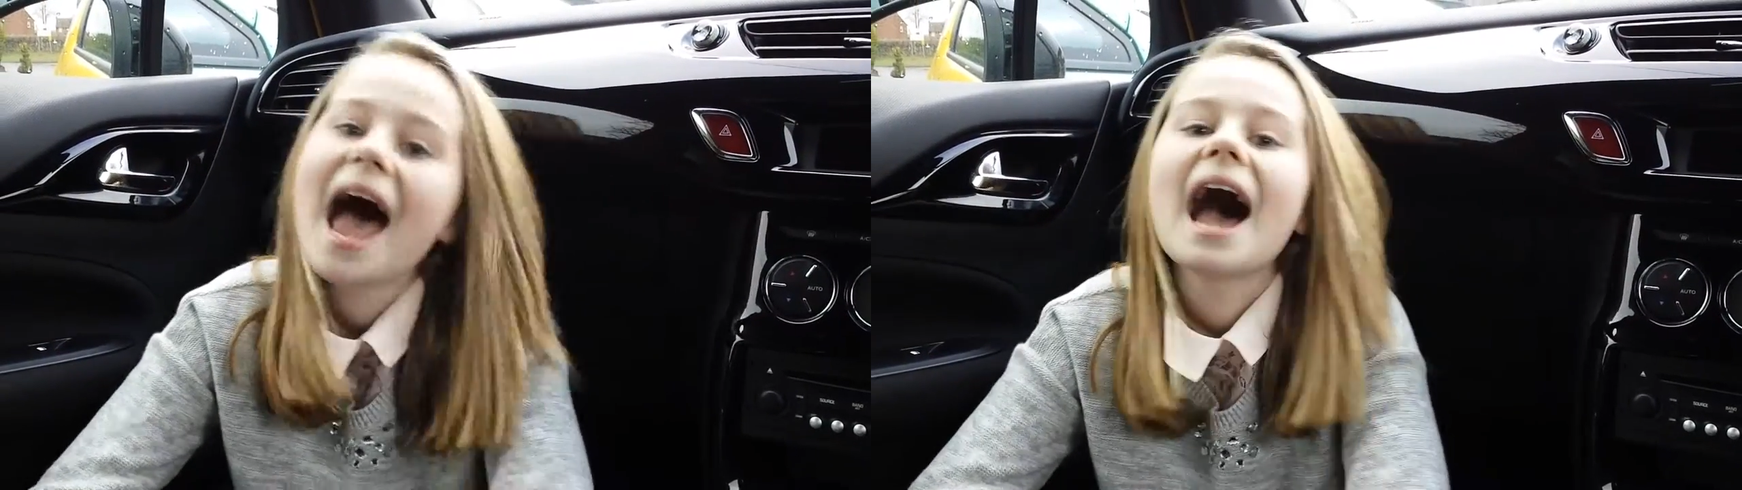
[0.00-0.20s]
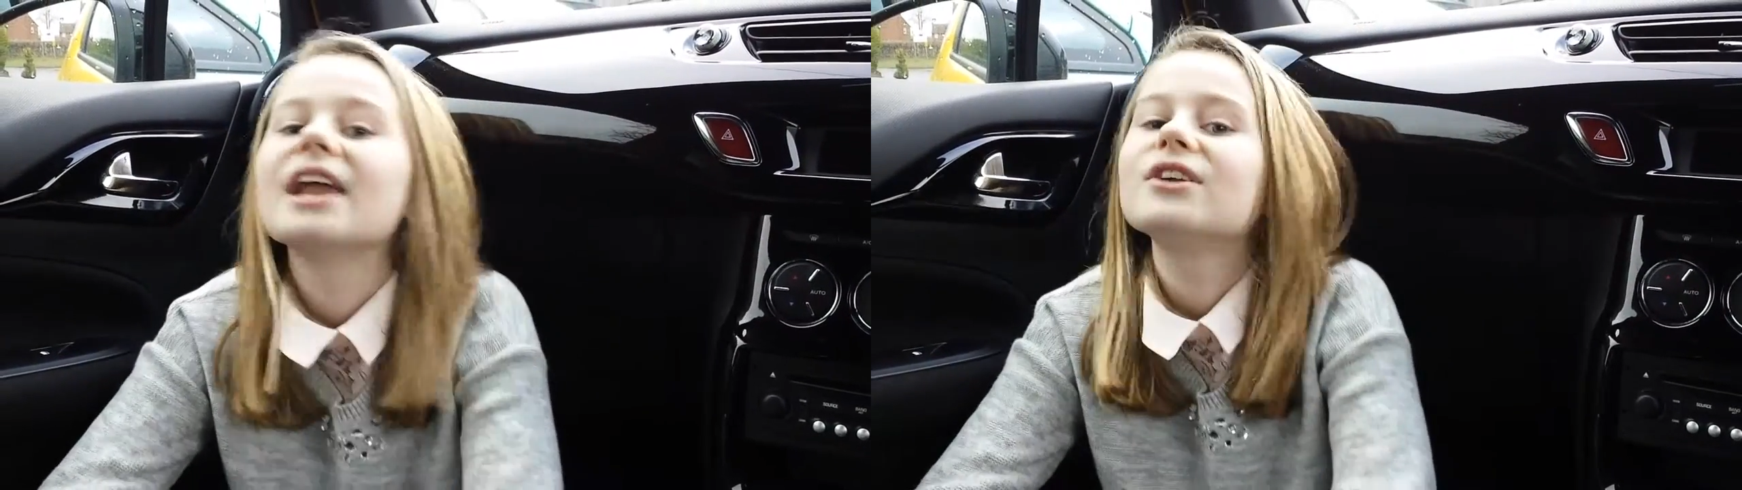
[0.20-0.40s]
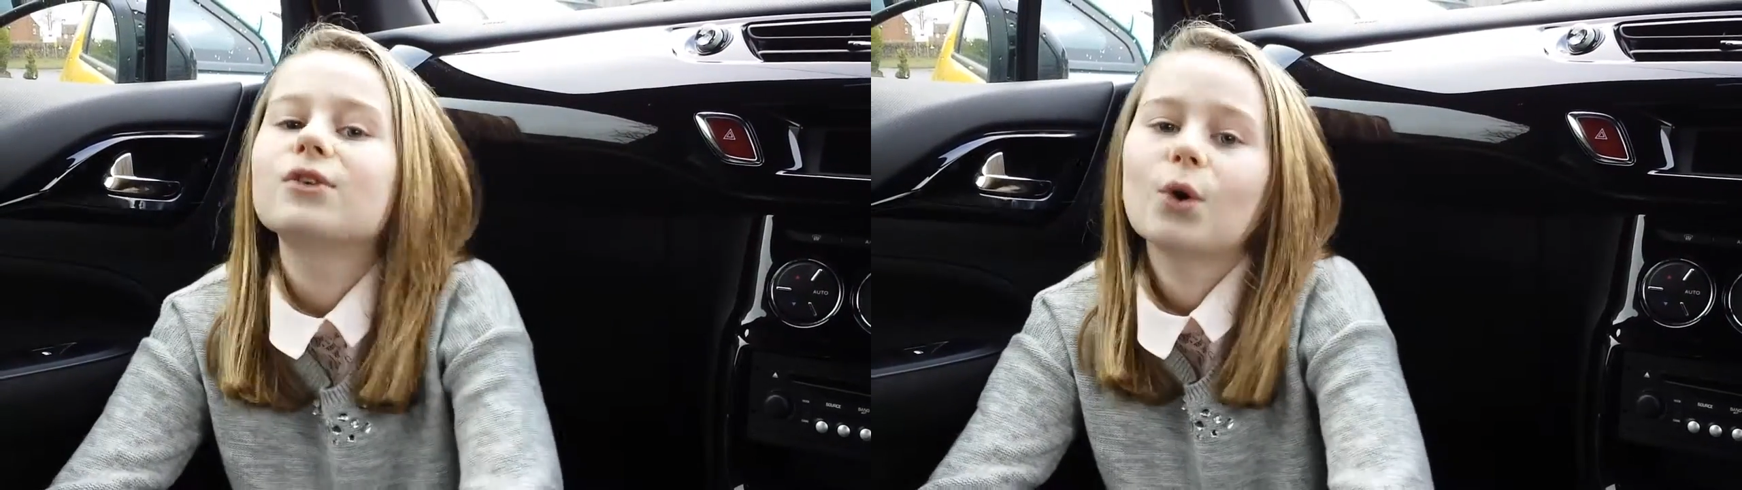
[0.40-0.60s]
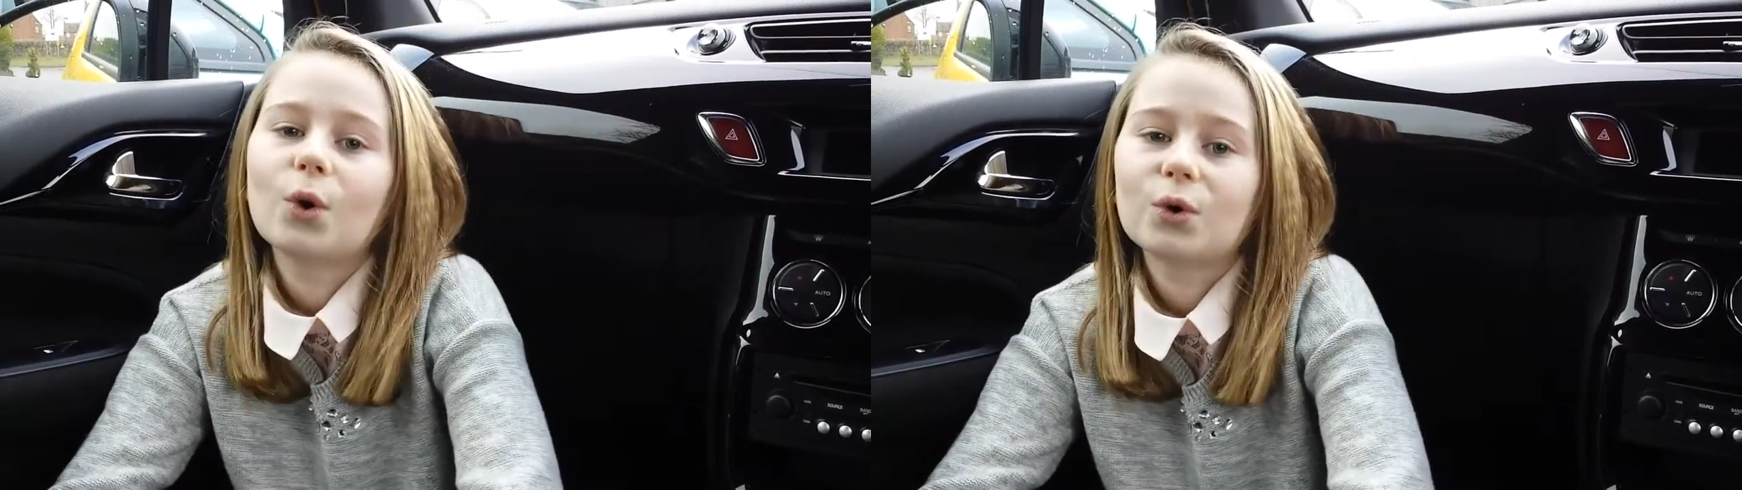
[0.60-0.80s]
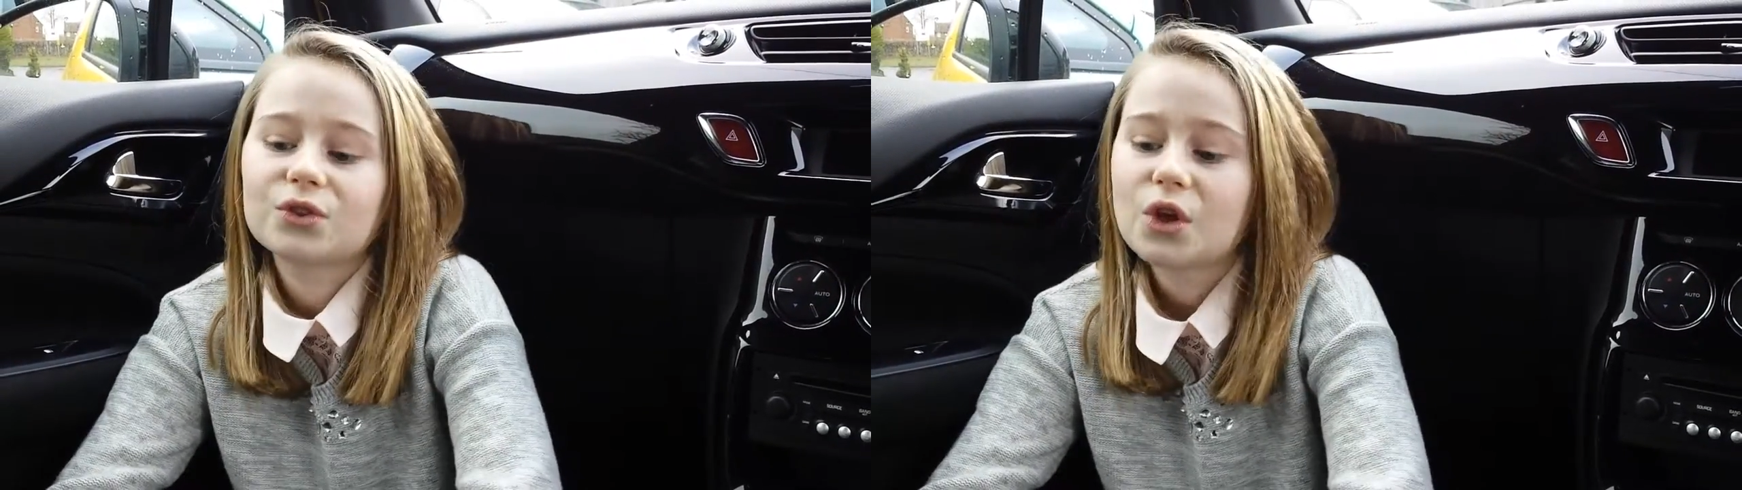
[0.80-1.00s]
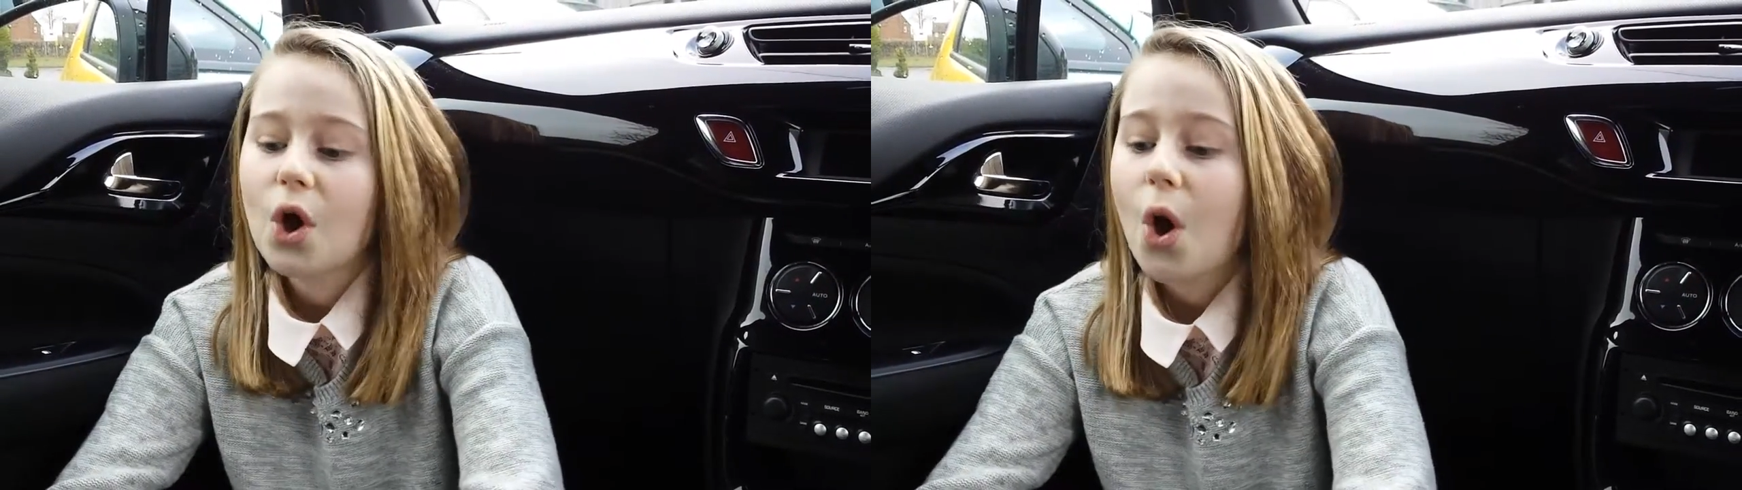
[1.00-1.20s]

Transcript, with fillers: and of course